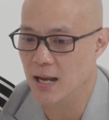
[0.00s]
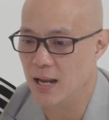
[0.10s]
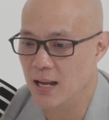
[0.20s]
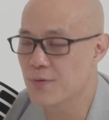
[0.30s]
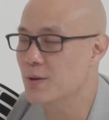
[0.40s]

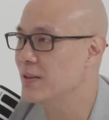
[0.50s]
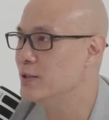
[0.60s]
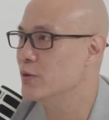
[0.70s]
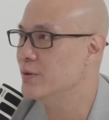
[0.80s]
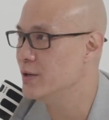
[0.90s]
even though they
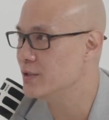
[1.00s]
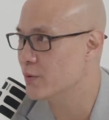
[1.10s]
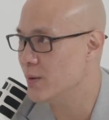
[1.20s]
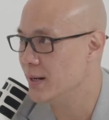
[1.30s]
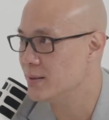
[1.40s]
do reduce the
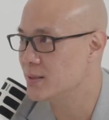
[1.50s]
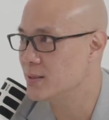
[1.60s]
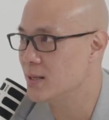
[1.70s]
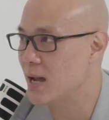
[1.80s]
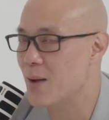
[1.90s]

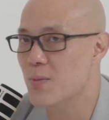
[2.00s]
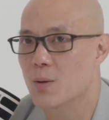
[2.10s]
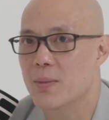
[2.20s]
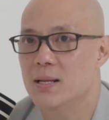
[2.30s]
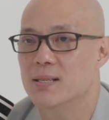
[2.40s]
rates, it may
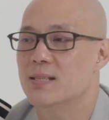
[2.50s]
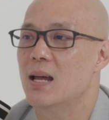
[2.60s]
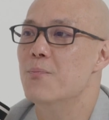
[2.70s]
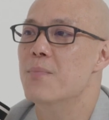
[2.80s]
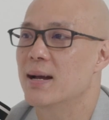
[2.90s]
not be the
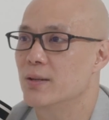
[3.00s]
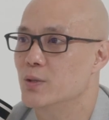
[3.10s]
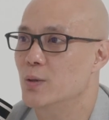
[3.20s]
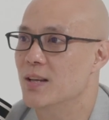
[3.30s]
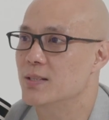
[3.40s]
same
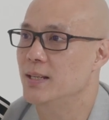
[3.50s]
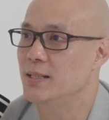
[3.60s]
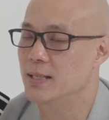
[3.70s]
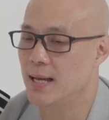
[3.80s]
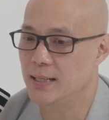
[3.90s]
magnitude as they
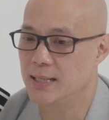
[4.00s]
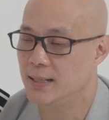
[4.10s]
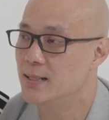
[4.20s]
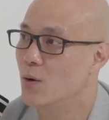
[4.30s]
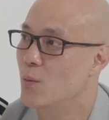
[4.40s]

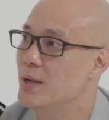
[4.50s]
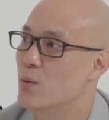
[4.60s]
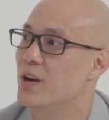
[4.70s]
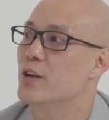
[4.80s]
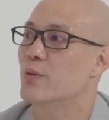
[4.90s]
did when they
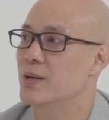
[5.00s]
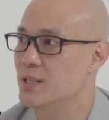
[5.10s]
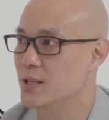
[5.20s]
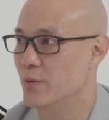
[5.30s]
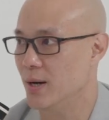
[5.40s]
were
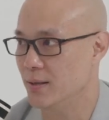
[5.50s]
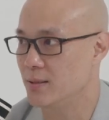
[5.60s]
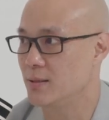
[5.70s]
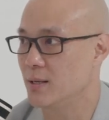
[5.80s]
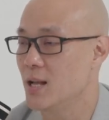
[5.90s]
increasing the
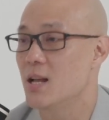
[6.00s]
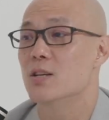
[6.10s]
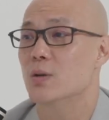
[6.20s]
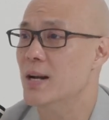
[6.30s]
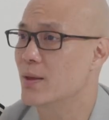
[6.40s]
rates.
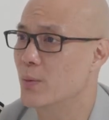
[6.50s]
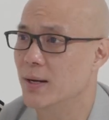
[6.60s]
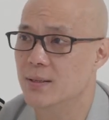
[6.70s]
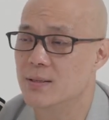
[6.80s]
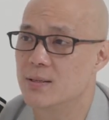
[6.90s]
So in other
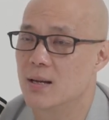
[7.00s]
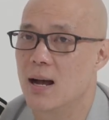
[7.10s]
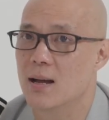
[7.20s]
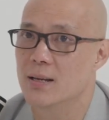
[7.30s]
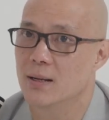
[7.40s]
words,
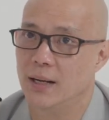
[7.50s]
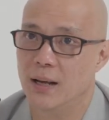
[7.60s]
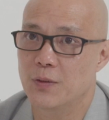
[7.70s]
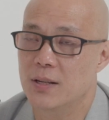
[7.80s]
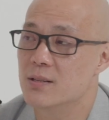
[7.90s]

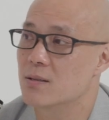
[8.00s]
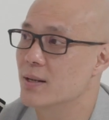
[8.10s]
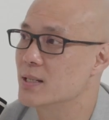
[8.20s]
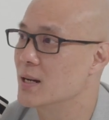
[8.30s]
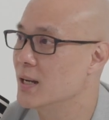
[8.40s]
if they
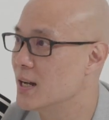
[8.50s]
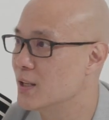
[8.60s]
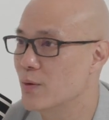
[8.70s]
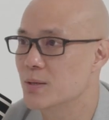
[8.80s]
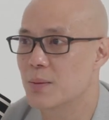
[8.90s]
decide to kind of cut
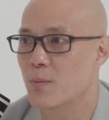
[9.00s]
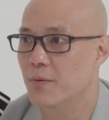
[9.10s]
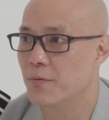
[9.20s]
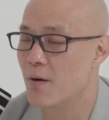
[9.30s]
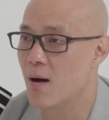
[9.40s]
the rates by
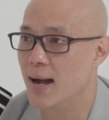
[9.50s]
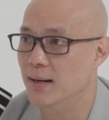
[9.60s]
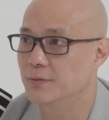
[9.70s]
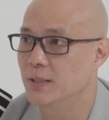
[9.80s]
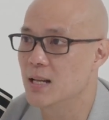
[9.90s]
0.5,
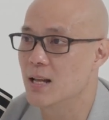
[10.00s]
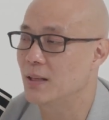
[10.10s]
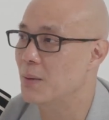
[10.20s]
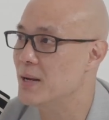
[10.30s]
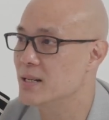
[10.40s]

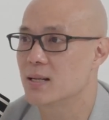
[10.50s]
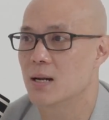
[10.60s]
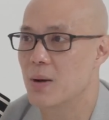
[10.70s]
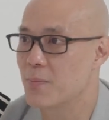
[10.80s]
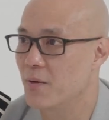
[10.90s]
they may just cut
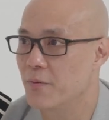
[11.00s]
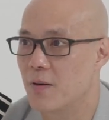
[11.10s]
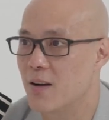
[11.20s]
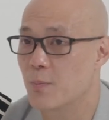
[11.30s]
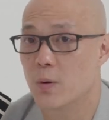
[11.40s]
it by 0.5
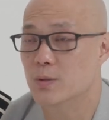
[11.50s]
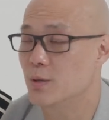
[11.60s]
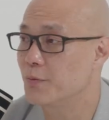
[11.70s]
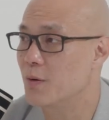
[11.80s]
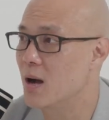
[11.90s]
or
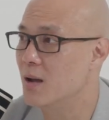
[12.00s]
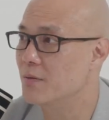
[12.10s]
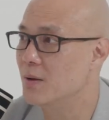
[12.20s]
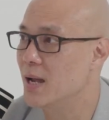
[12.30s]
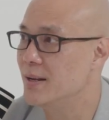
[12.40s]
0.25,
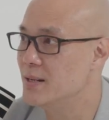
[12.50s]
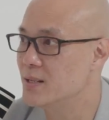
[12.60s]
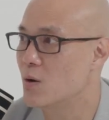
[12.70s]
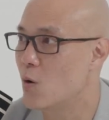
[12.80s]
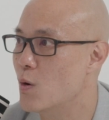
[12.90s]
and you
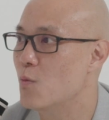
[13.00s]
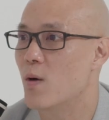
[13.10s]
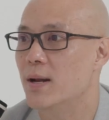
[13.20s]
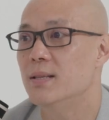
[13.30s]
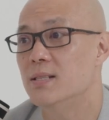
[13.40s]
just hold and
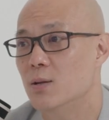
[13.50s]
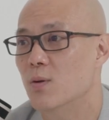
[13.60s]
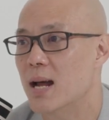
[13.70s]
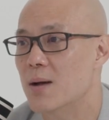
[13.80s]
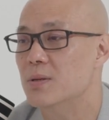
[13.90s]
wait and see
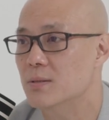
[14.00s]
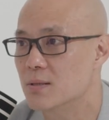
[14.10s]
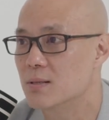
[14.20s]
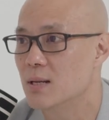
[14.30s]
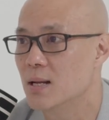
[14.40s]
what
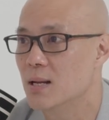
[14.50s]
happens.